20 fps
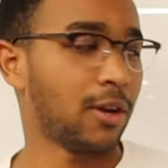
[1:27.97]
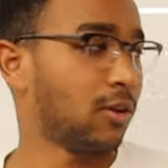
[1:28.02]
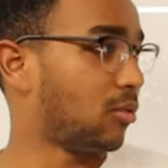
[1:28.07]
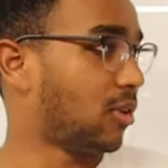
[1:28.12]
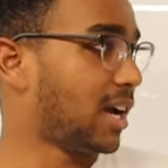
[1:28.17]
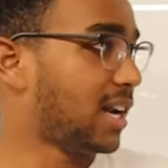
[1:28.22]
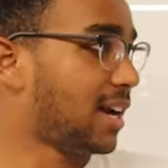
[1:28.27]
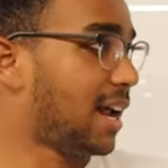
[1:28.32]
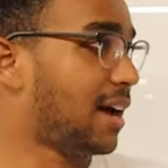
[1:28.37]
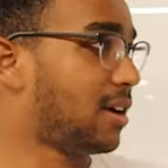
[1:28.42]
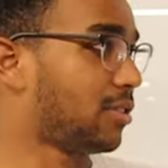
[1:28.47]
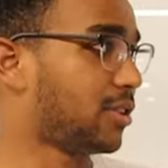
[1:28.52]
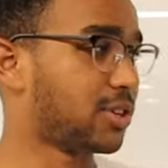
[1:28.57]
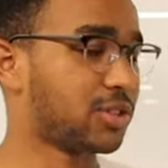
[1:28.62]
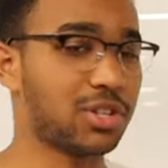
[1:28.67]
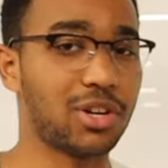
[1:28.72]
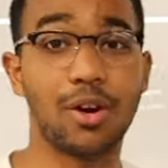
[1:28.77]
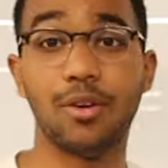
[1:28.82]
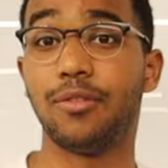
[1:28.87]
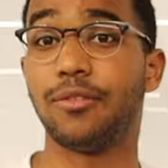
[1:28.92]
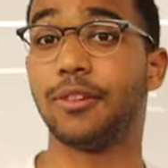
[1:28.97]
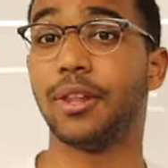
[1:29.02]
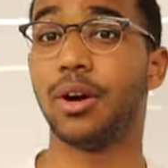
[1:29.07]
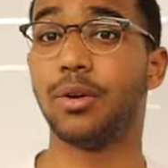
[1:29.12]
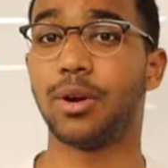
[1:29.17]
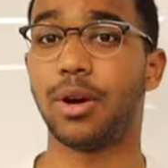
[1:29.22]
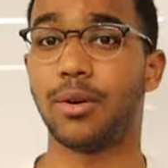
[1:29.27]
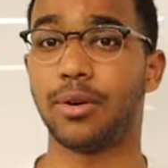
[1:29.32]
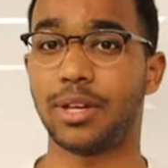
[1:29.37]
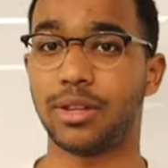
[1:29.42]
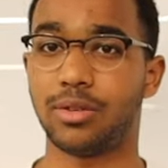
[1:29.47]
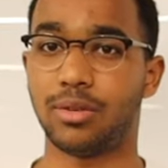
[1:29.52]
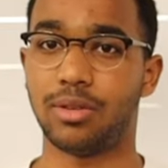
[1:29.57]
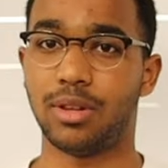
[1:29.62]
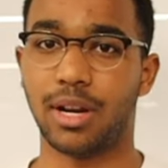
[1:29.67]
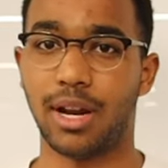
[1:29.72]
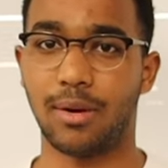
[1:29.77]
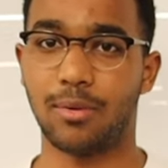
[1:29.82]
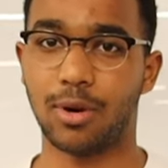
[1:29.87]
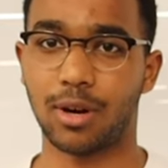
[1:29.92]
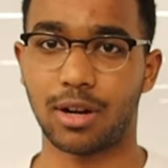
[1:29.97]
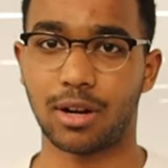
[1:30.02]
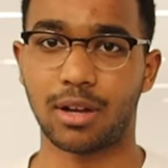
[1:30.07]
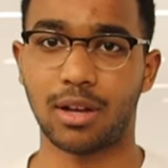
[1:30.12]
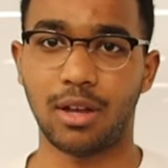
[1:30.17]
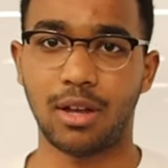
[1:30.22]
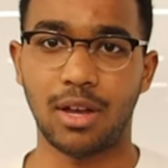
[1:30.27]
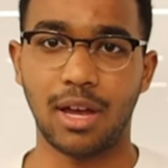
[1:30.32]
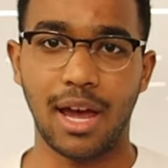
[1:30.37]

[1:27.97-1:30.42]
Right now, there's no flow going through the network.